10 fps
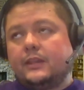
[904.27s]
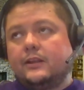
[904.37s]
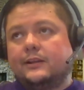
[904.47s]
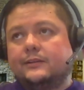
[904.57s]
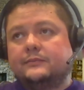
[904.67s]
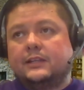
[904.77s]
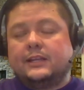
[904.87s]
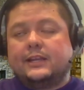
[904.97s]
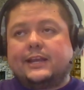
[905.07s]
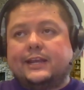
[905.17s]
um,
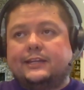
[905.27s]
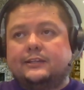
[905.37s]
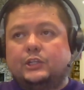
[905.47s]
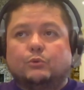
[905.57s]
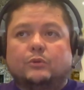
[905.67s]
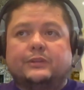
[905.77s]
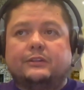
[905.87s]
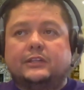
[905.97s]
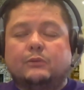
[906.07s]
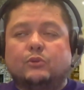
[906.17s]
and they
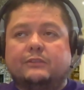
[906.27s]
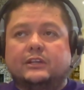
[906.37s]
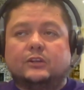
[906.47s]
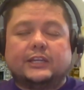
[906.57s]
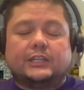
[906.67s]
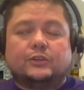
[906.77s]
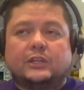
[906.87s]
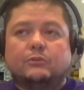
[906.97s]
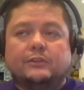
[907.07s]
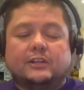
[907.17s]
won't even look at you, they
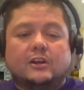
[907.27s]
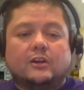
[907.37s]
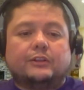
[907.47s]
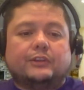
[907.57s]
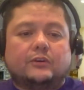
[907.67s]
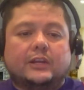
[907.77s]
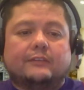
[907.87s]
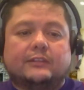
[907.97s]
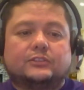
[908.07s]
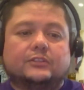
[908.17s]
won't even call you if you don't have that.